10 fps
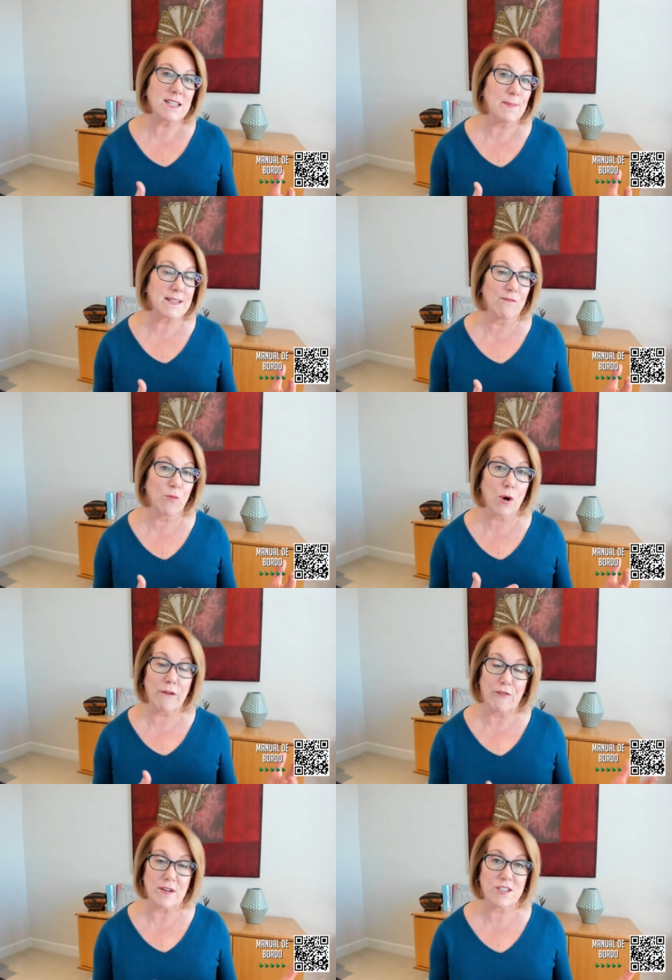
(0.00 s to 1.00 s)
aspects of work
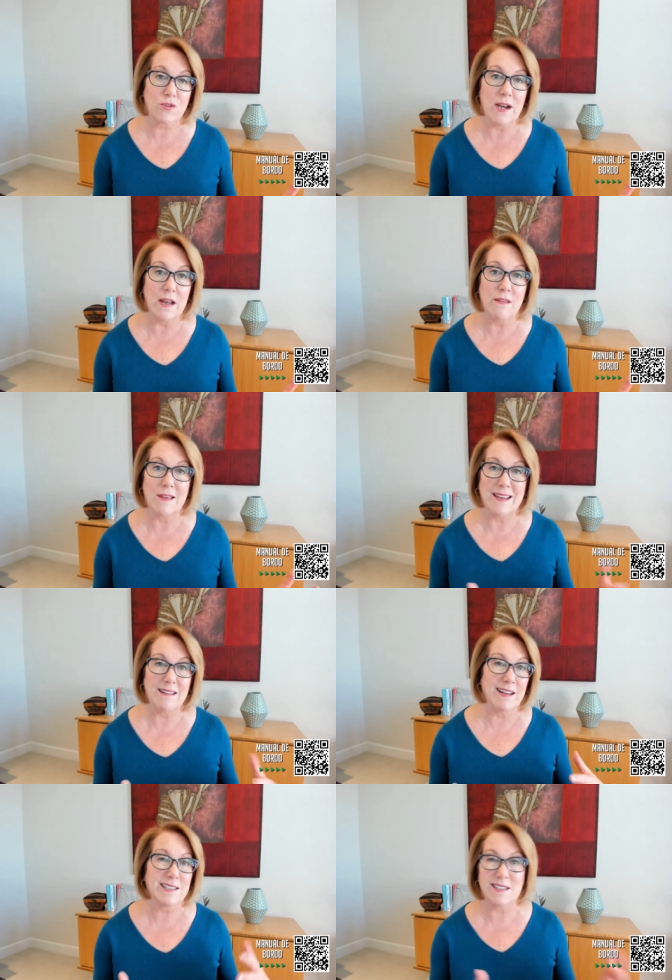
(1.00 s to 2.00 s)
are frustrating that
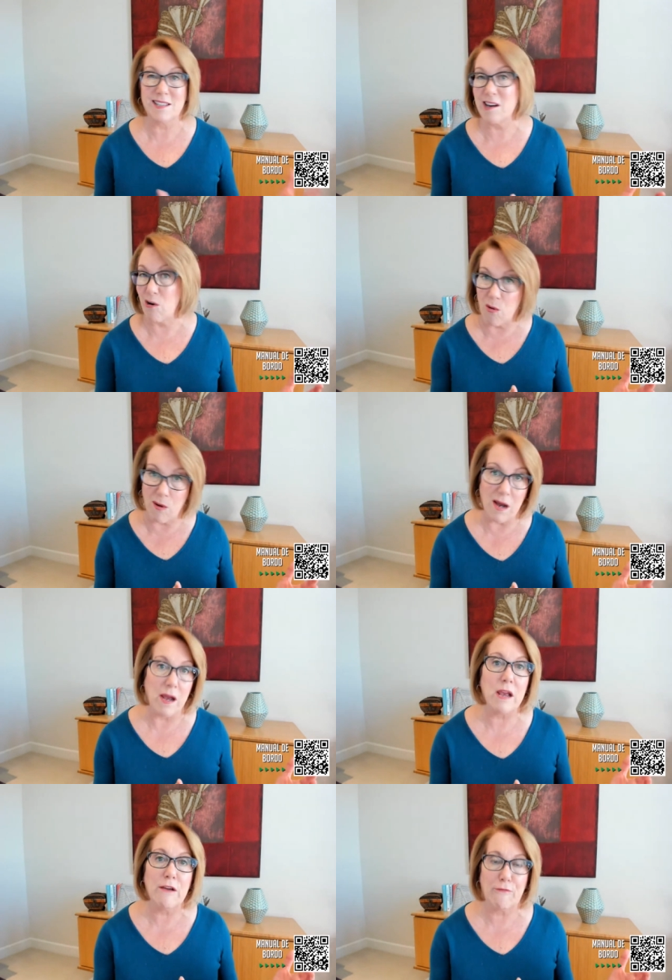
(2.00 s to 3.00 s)
they'd like to see go
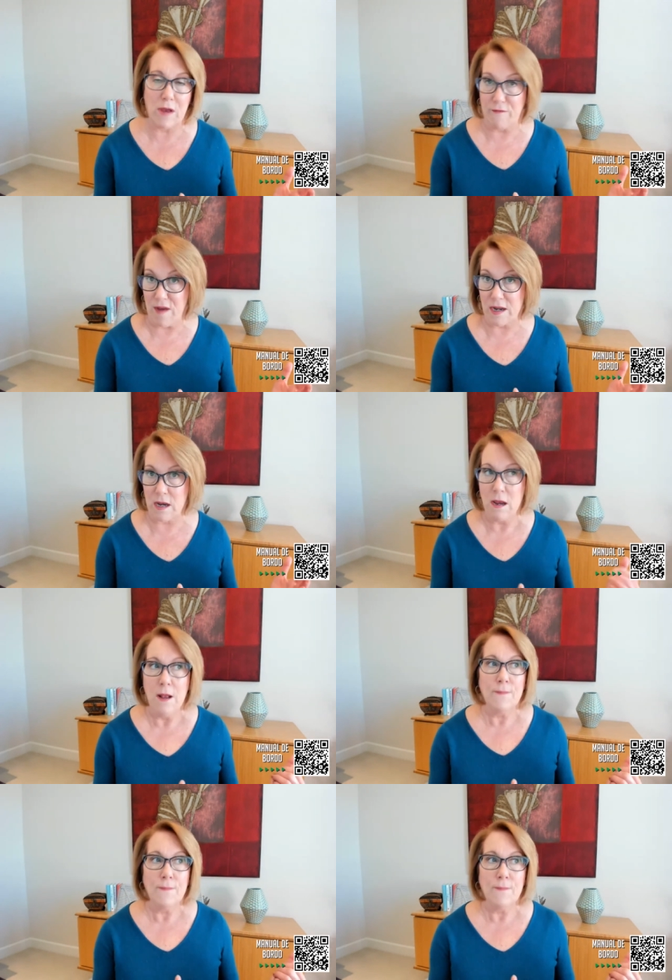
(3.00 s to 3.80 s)
away, if any.